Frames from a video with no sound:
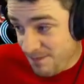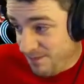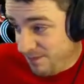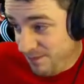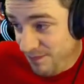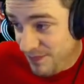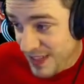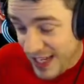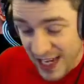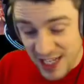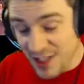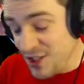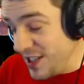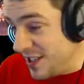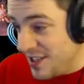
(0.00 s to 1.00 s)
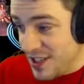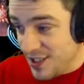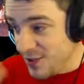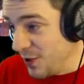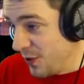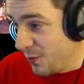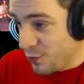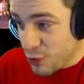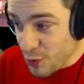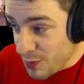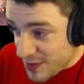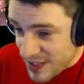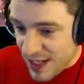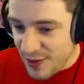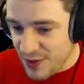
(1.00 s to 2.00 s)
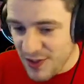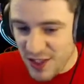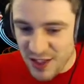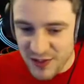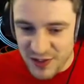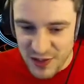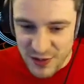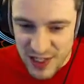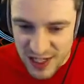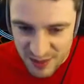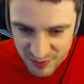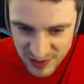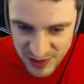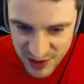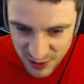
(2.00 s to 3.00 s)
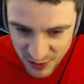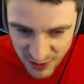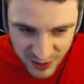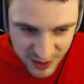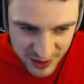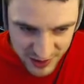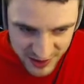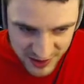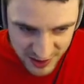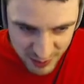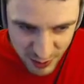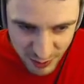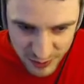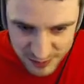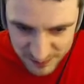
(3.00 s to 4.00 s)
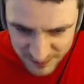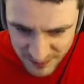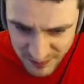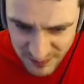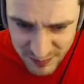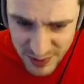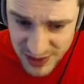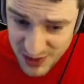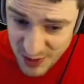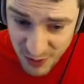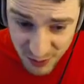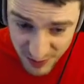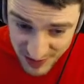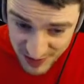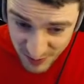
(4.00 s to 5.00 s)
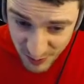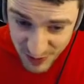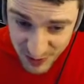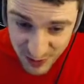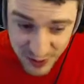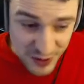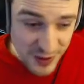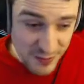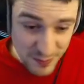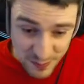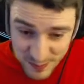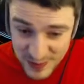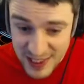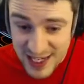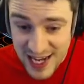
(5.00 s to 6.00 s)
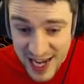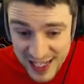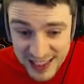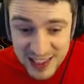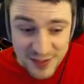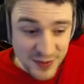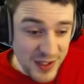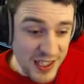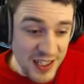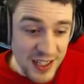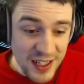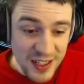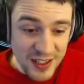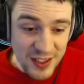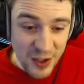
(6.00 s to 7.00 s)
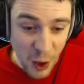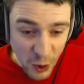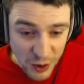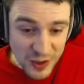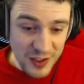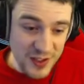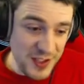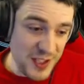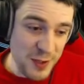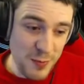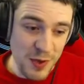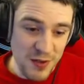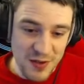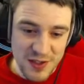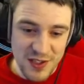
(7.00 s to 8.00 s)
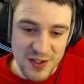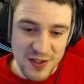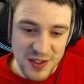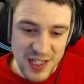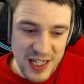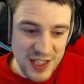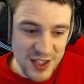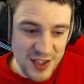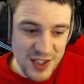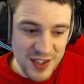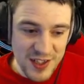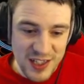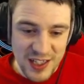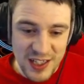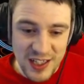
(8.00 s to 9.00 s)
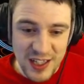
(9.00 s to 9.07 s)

the HTC has got the room scale stuff that you can't really do on Oculus at the moment, but there's no reason why you couldn't play any of the Oculus experiences on HTC.